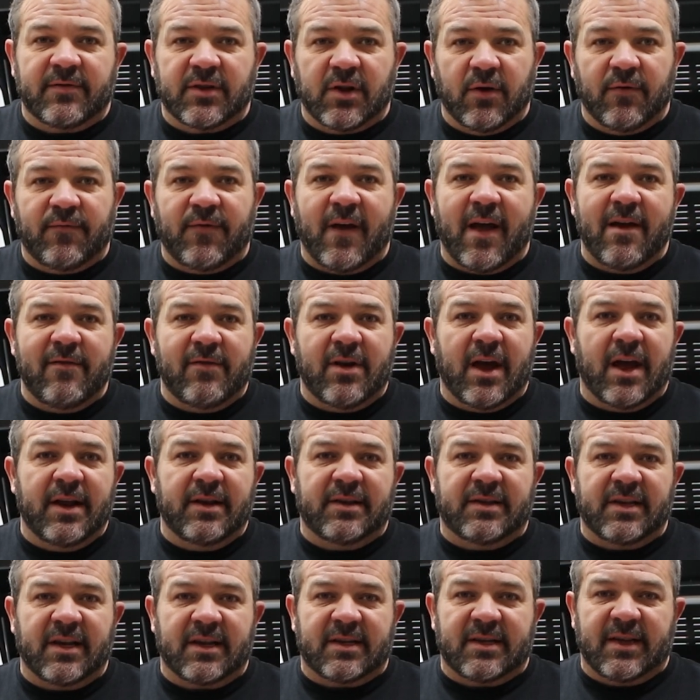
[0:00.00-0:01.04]
So 5, 9,
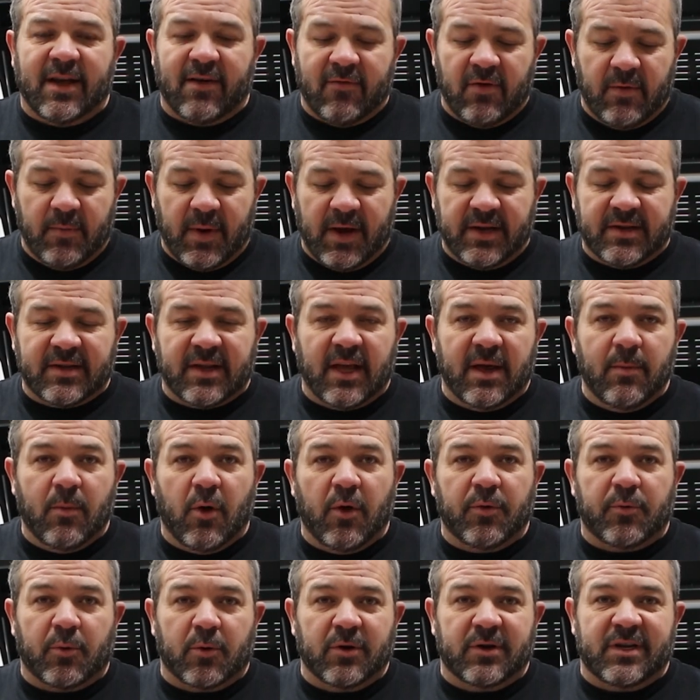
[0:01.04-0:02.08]
6, 7, basically it
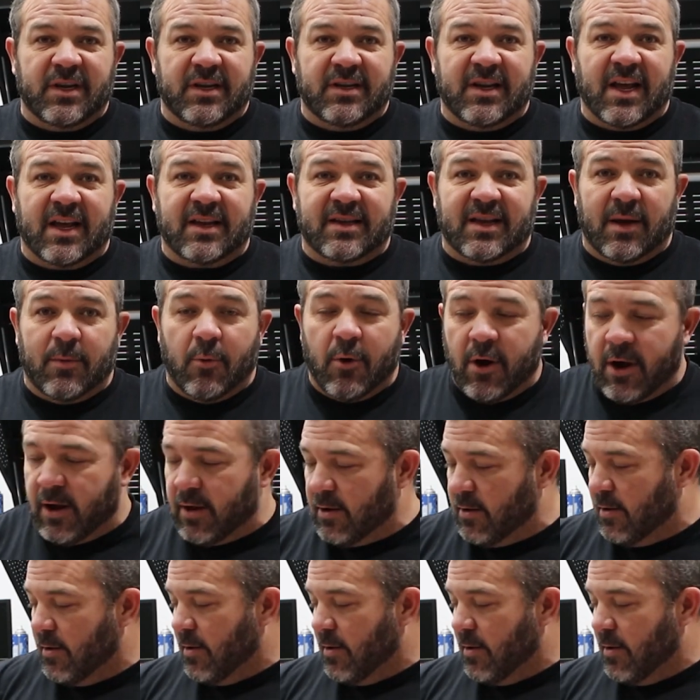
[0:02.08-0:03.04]
both works the exact same way.